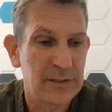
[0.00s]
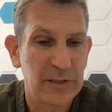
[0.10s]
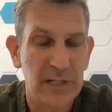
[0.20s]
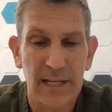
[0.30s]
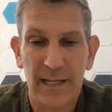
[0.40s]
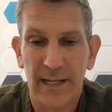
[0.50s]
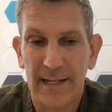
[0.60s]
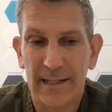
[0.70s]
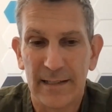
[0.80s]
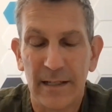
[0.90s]
She
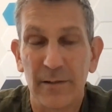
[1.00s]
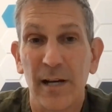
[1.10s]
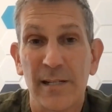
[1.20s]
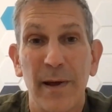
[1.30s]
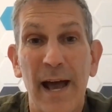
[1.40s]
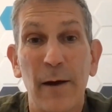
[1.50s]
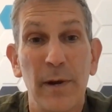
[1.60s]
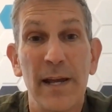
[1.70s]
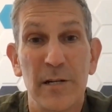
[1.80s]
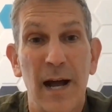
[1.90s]
talks about
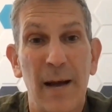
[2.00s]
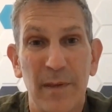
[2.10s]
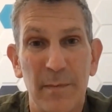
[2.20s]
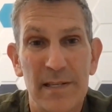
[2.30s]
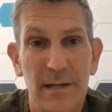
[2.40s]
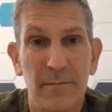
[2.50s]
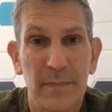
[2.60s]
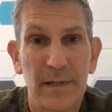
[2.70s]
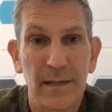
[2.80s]
outrage and optimism,